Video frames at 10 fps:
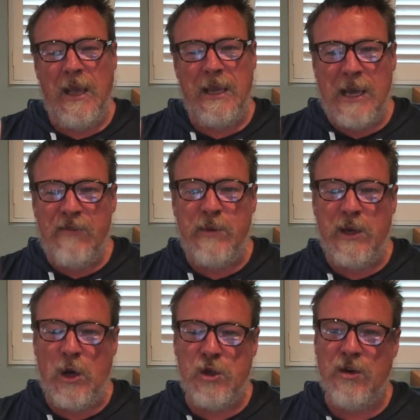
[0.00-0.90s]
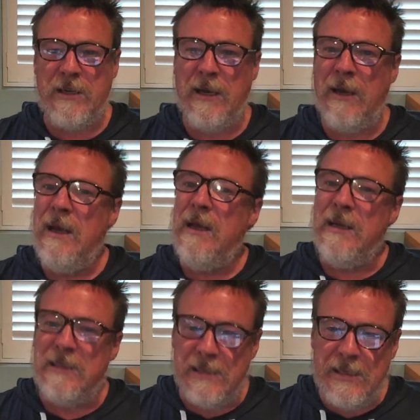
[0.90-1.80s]
a government contractor
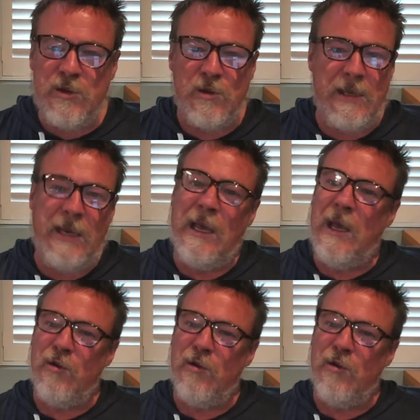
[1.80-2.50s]
has literally